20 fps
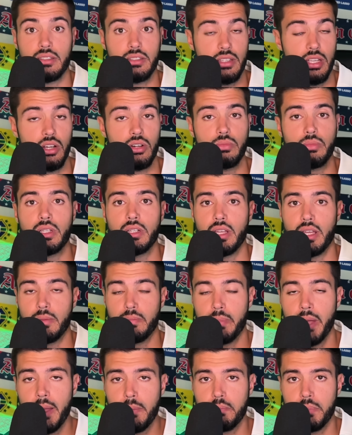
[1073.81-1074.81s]
Tillman, and
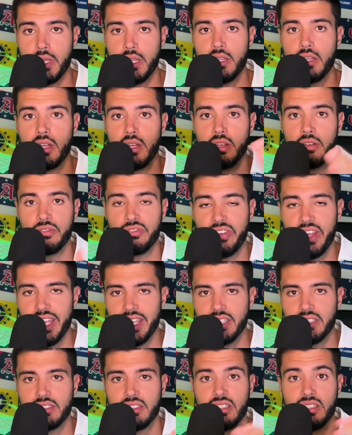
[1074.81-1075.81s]
Pepe
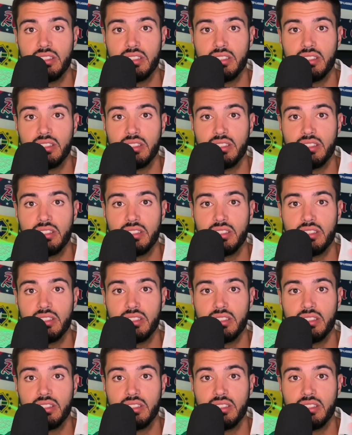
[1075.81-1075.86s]
faced